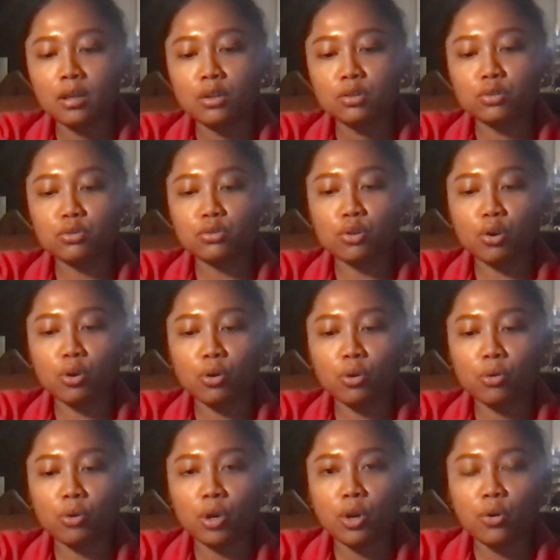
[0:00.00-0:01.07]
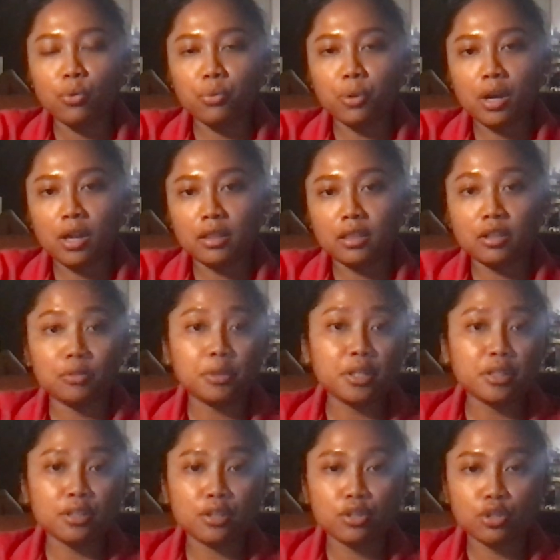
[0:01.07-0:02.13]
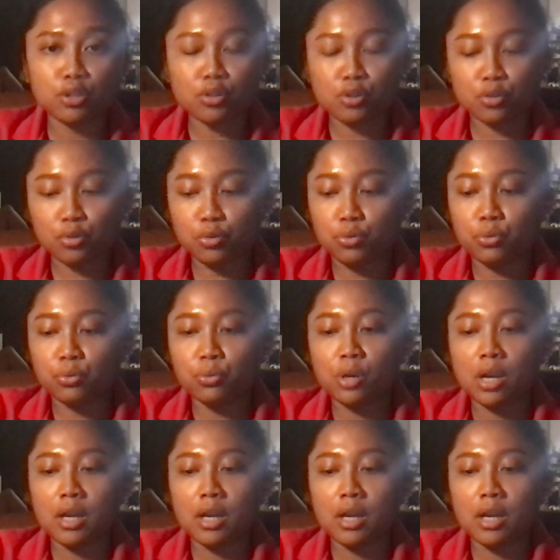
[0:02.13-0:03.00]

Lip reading: So, what the researchers do,